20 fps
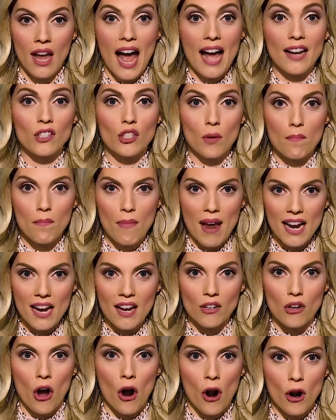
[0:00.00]
and
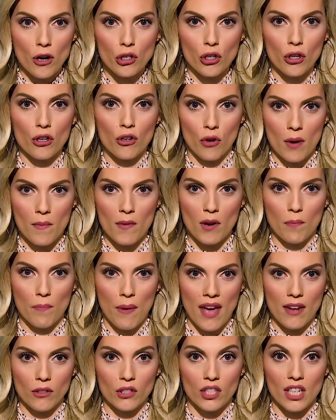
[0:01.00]
demand harsher criminal
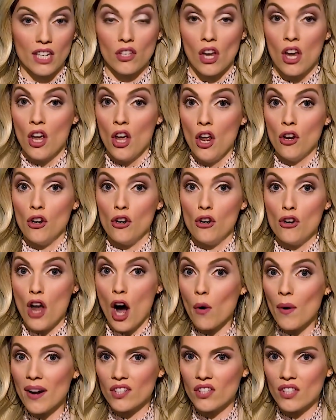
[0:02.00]
penalties,
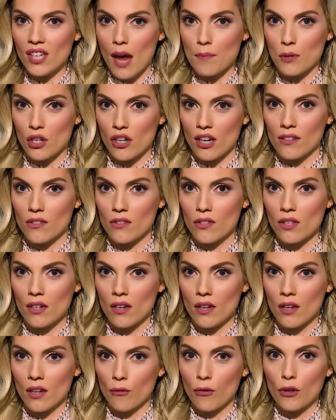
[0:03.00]
no exceptions
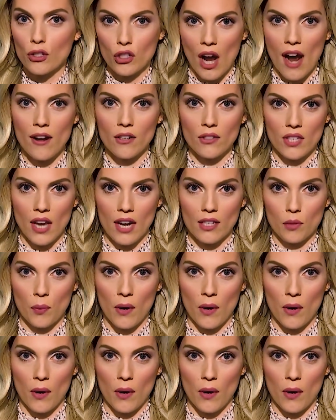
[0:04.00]
for child sex